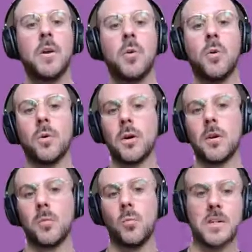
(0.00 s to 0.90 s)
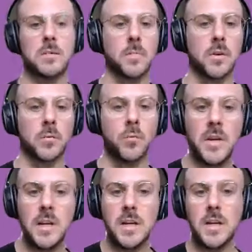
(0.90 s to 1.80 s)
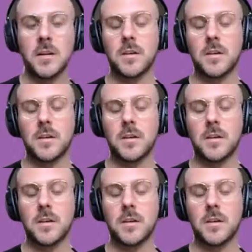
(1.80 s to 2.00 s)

or once per week?